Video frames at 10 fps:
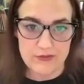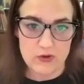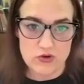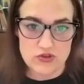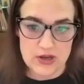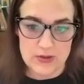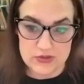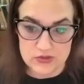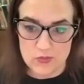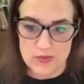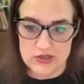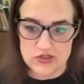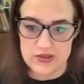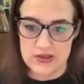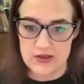Photoshop so
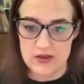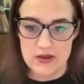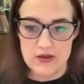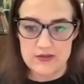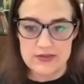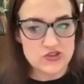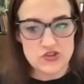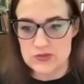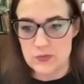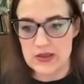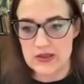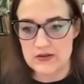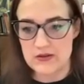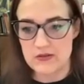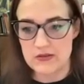much that that's just
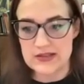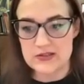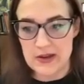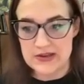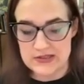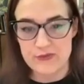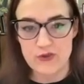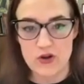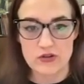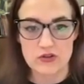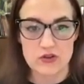been that's my default